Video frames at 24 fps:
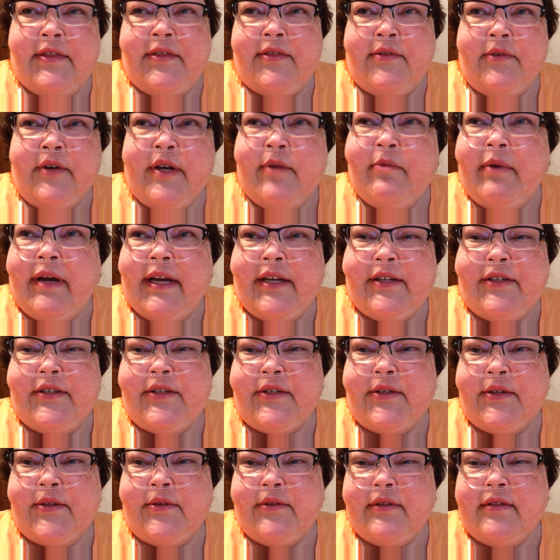three by
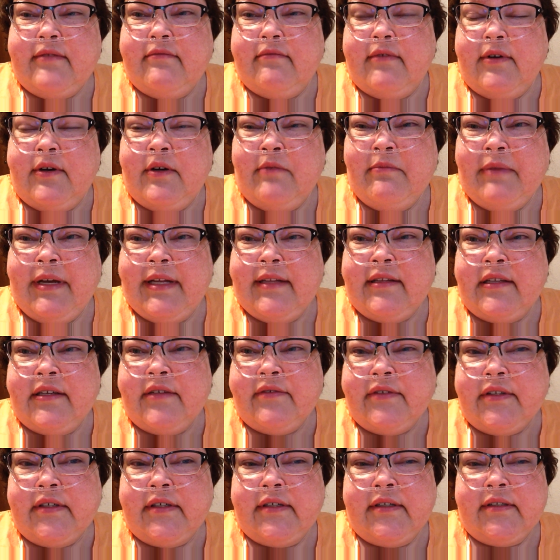two on my
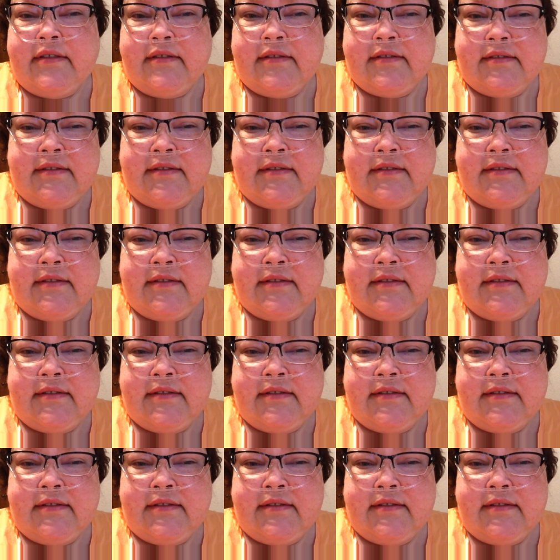liver